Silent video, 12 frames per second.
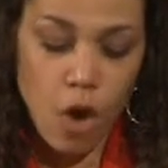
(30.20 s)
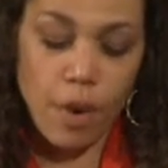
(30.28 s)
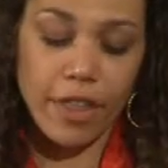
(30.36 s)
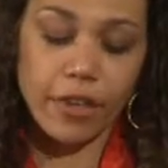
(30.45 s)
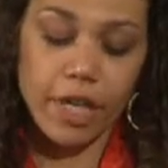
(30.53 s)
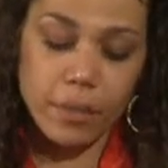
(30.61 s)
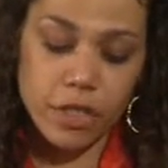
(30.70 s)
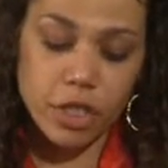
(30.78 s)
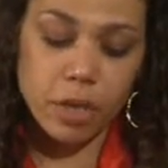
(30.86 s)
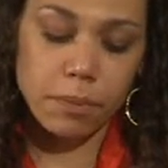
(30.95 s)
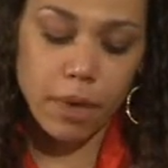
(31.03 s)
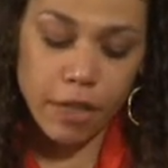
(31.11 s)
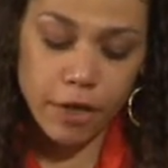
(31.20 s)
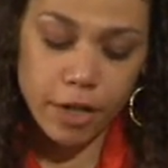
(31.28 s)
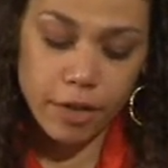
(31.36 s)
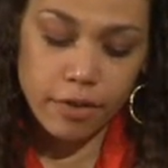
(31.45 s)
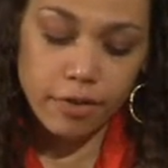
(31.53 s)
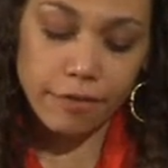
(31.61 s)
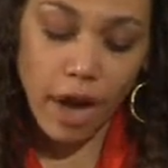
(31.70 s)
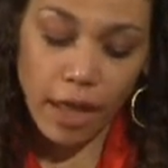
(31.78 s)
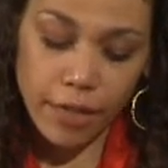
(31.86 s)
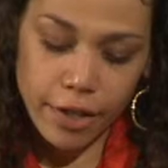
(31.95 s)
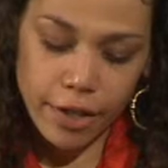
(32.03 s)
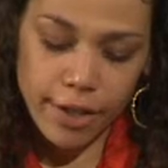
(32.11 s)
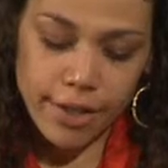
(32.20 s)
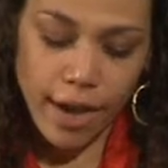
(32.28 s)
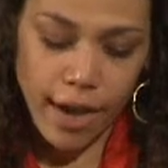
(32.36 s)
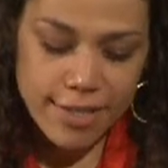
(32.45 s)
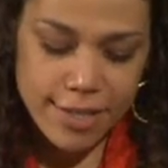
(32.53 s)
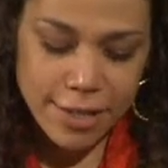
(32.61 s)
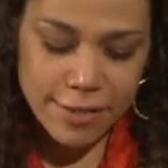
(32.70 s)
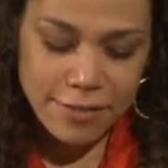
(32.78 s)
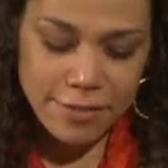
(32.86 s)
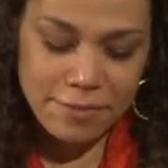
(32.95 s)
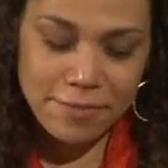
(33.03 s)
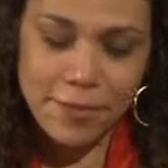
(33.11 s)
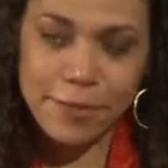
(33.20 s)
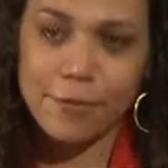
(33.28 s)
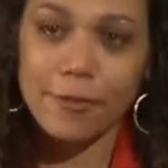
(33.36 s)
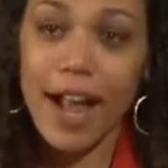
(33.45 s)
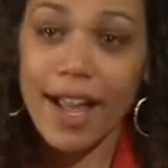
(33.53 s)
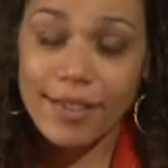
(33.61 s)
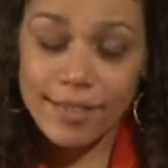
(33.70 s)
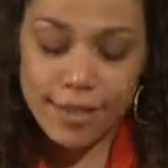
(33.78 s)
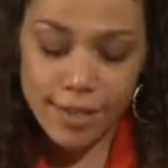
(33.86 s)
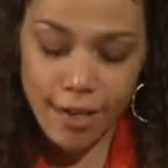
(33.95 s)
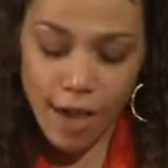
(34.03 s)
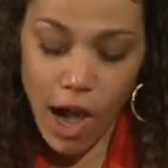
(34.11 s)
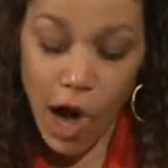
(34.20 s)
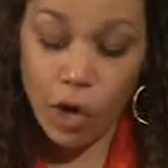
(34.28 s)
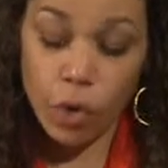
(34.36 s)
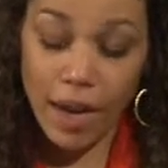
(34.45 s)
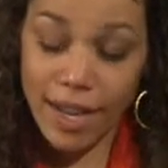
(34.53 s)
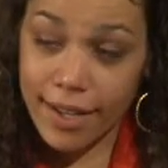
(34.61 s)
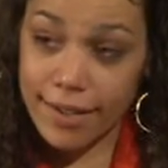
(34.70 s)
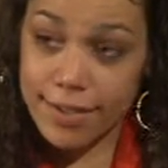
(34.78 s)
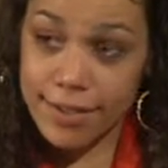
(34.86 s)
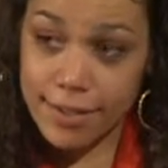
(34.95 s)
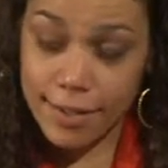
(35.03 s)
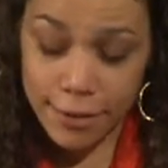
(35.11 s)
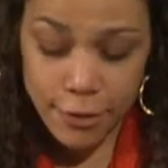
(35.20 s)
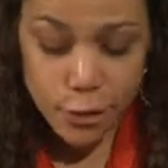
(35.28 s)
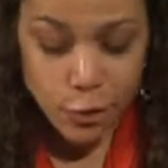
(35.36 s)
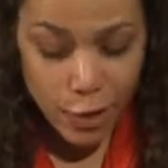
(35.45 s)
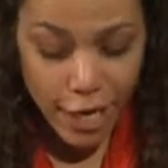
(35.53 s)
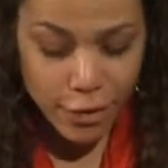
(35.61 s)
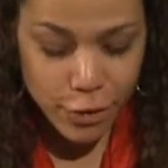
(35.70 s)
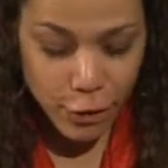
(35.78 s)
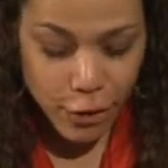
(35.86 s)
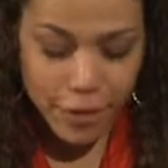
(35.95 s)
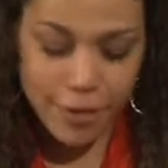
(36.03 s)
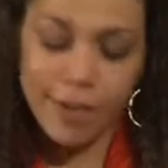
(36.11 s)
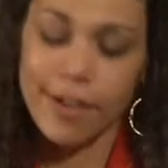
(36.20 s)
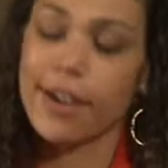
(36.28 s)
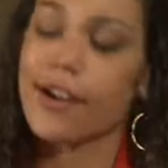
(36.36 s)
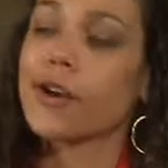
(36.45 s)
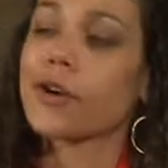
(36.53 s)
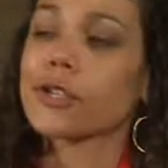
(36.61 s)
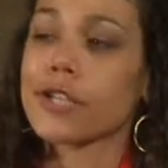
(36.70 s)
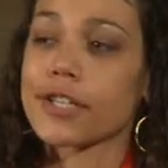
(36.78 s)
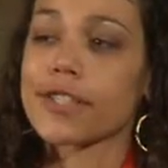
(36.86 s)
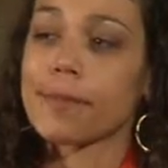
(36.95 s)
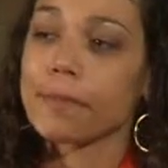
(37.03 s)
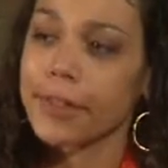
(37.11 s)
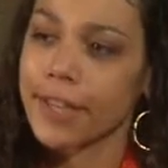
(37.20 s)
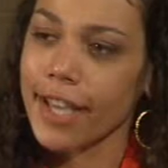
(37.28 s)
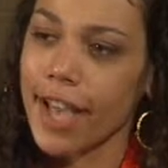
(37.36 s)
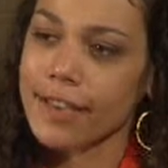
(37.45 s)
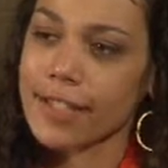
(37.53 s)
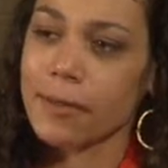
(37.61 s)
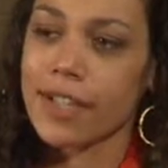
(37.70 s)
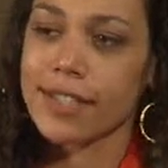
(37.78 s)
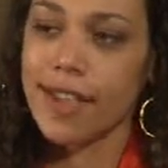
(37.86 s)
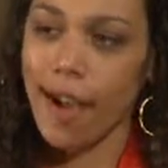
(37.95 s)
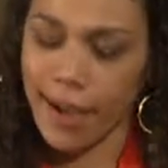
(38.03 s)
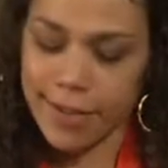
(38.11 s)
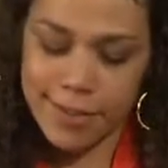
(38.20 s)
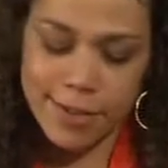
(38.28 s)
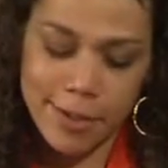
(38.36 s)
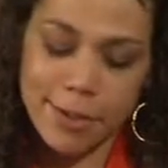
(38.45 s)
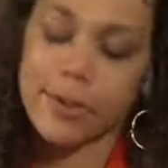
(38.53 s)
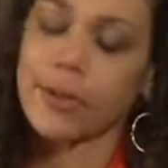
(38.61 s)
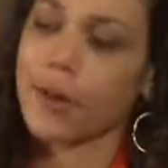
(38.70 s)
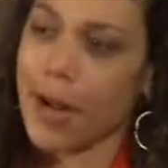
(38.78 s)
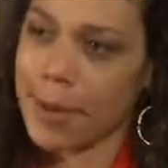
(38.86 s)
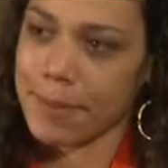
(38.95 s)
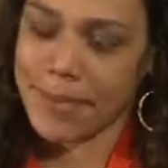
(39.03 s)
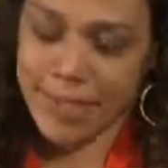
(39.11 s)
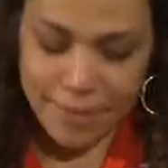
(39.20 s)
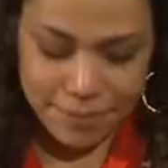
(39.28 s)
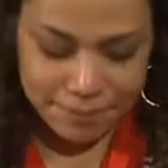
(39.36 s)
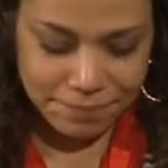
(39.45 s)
Whether he was your brother, father, cousin, friend, acquaintance, stranger, or just simply, as he was to us, Gramps.